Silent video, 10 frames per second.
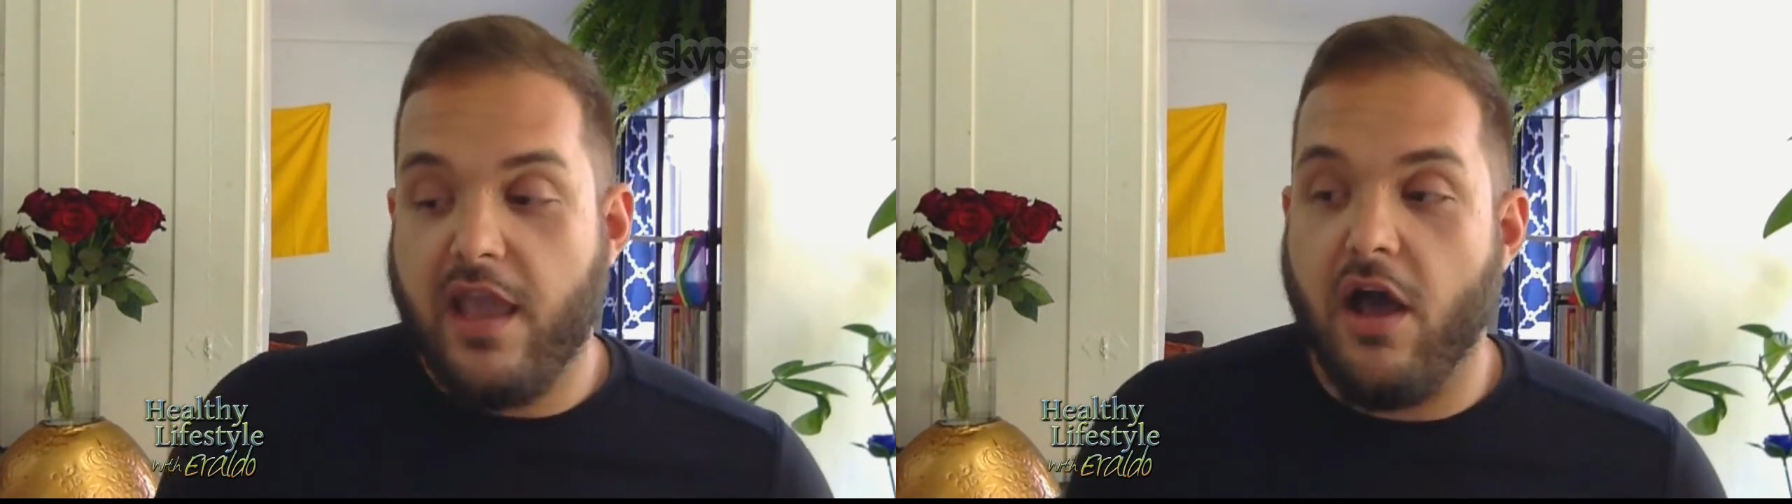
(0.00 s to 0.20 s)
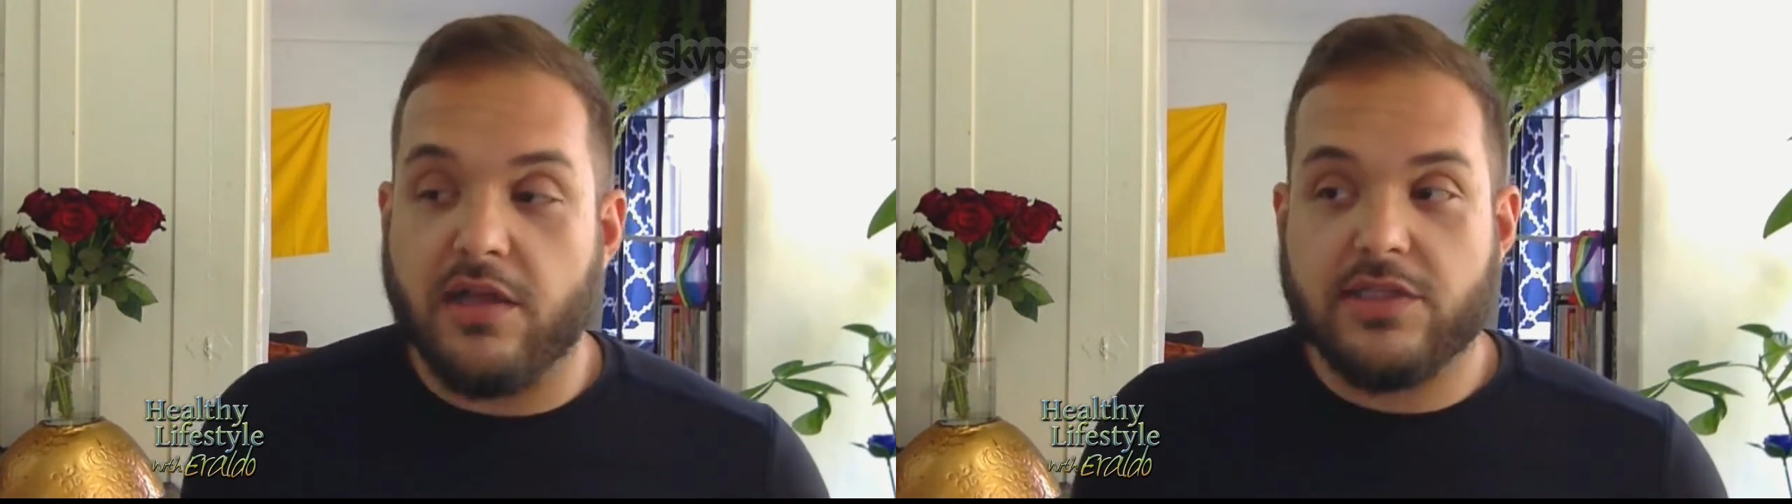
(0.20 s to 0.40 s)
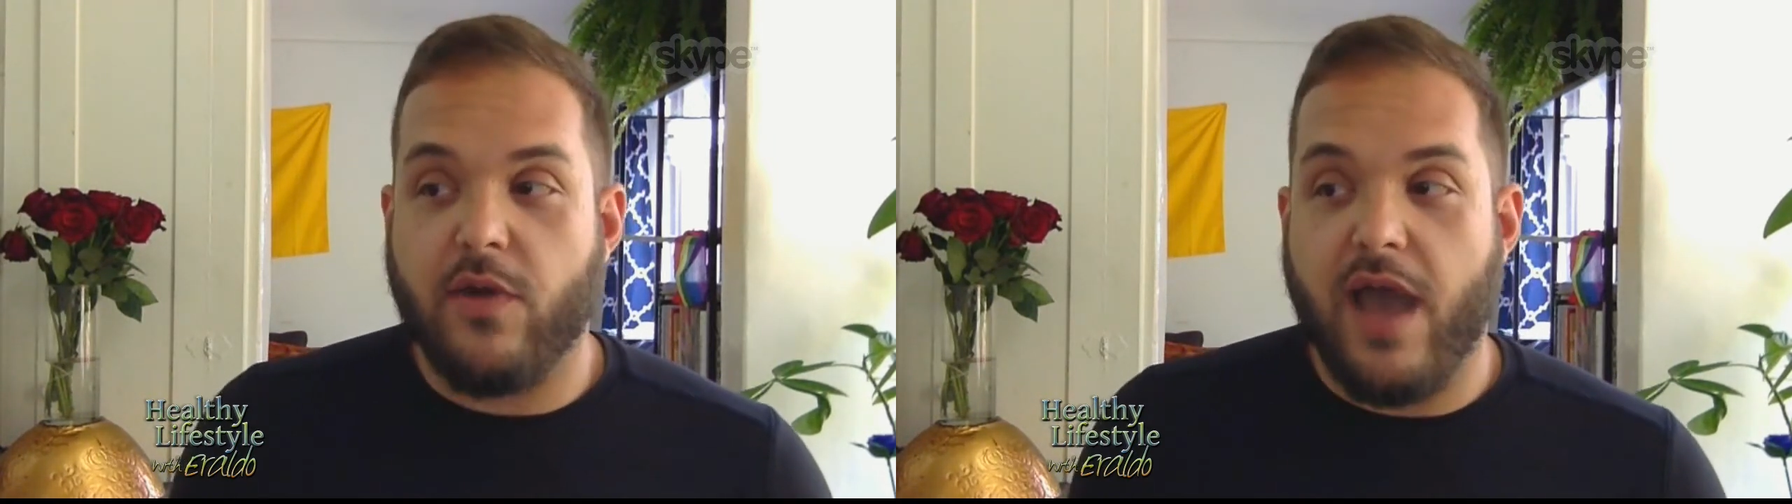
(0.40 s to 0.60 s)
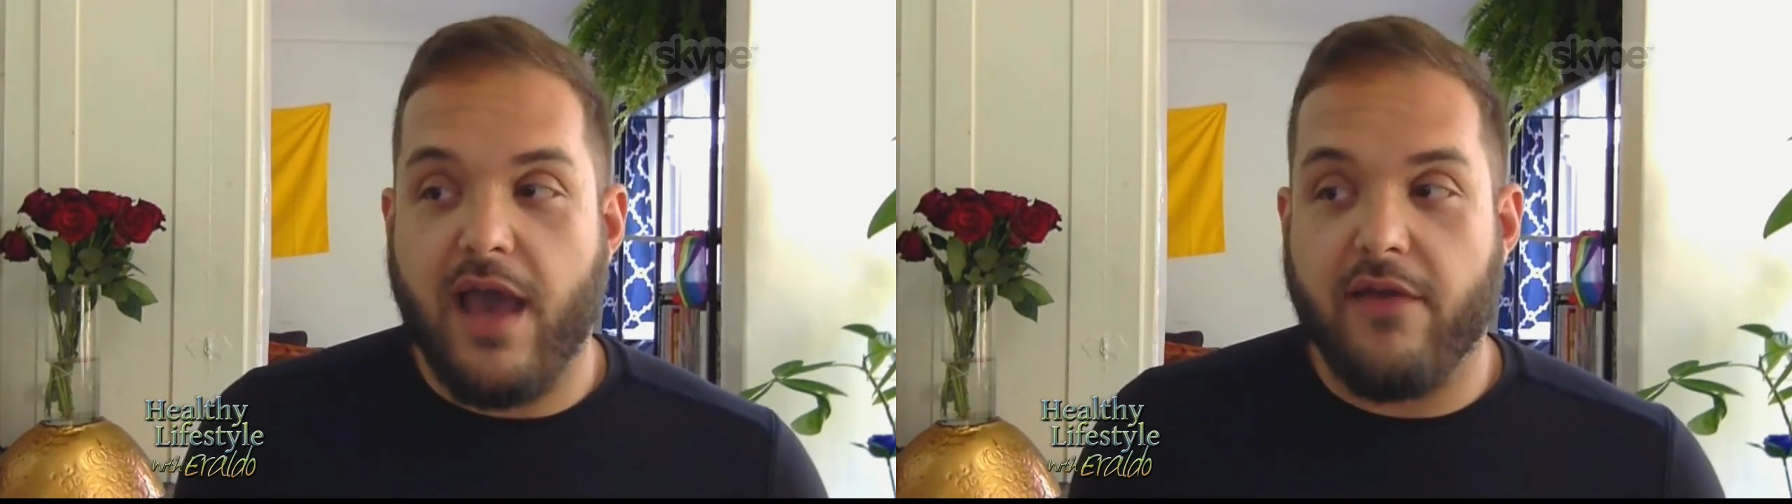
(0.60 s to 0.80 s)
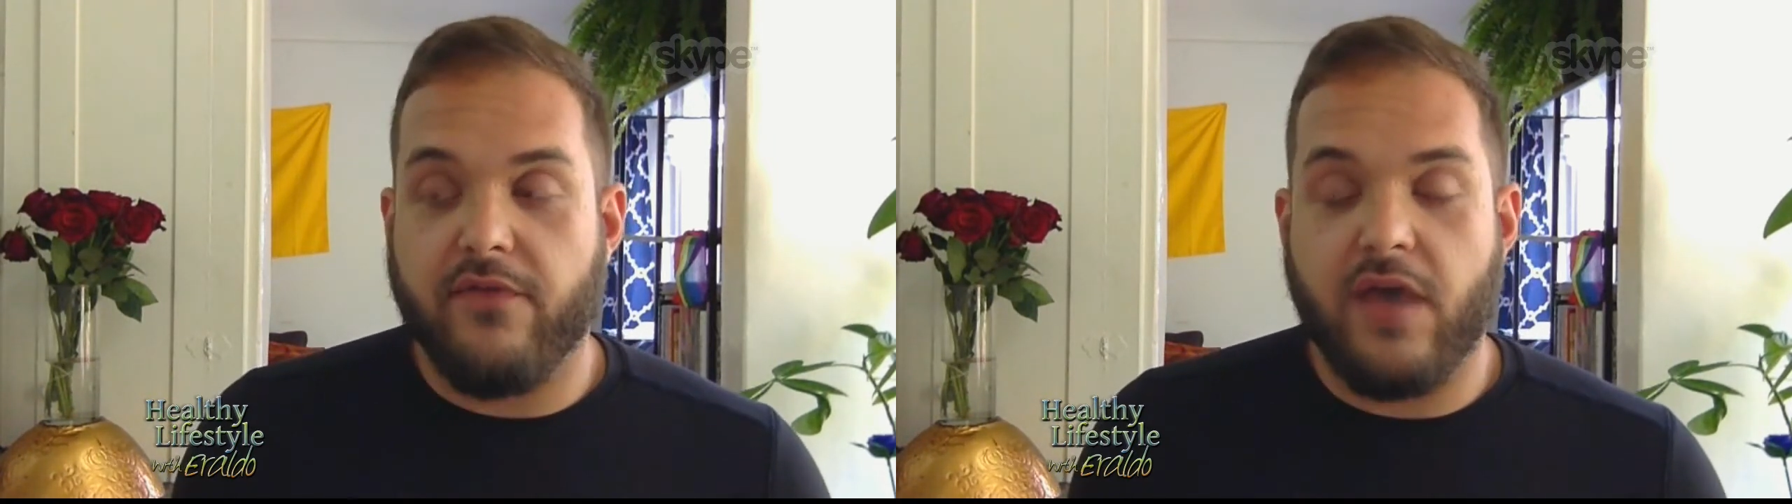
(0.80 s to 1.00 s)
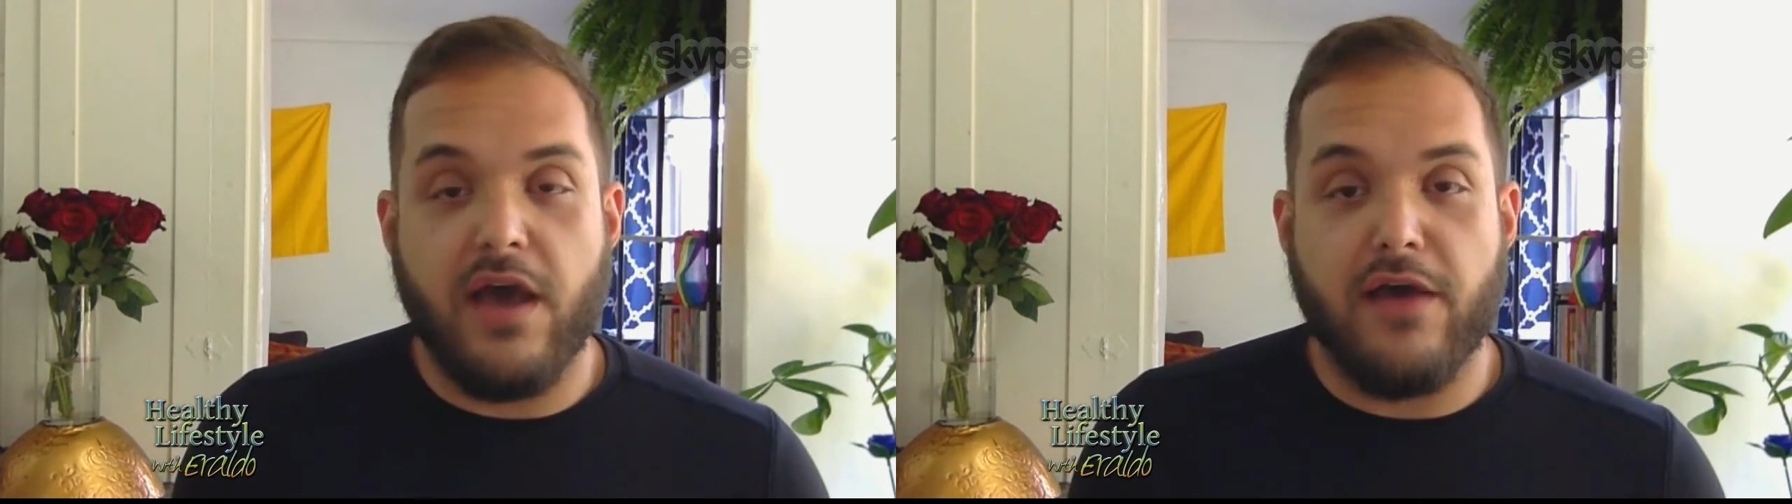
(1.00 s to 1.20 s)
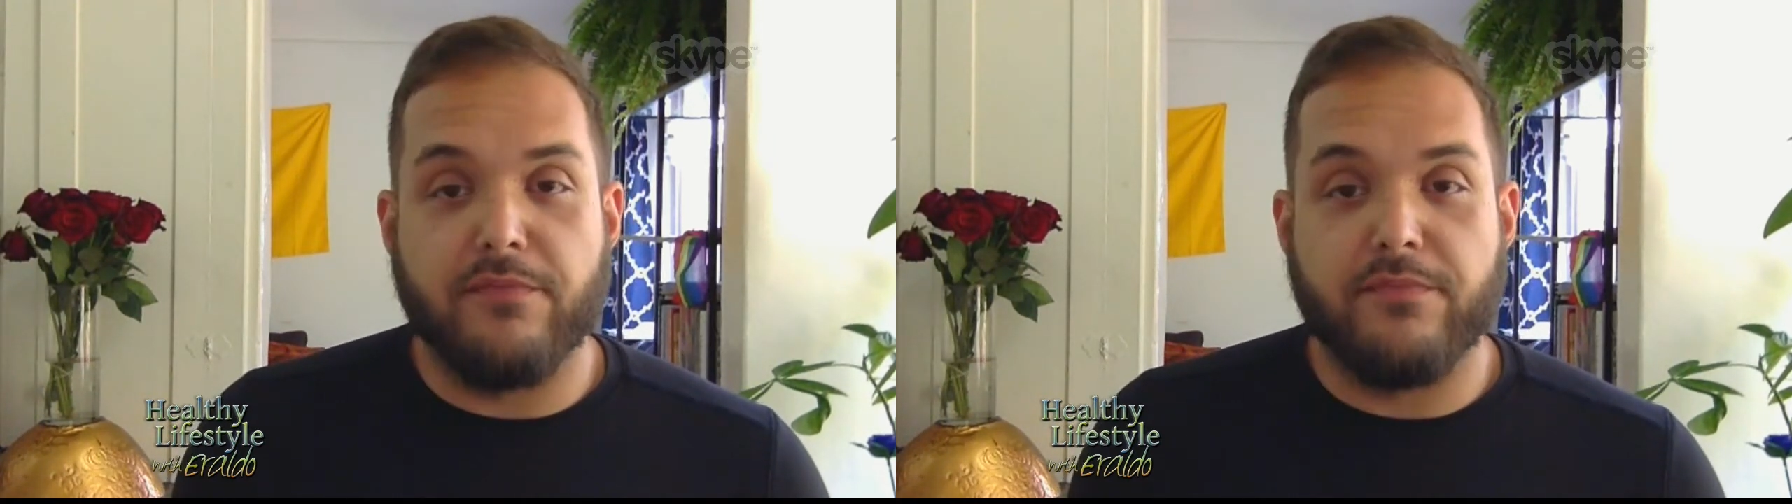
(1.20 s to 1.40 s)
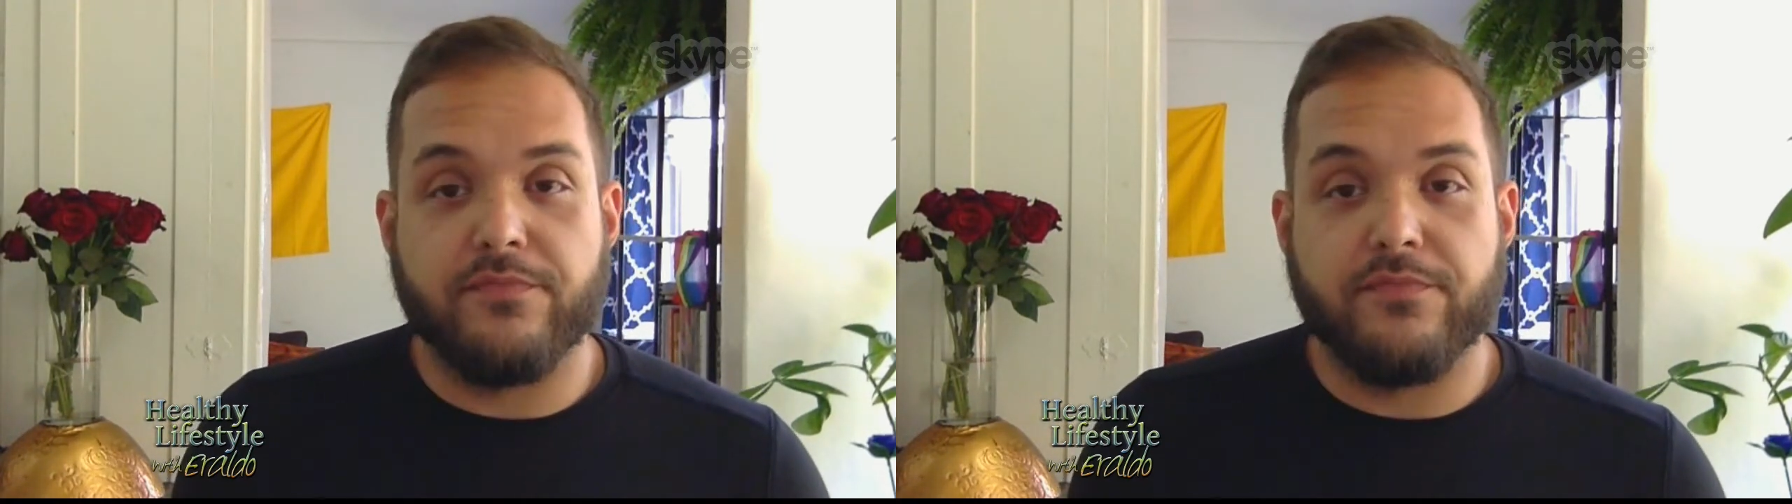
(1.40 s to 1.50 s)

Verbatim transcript: also have um,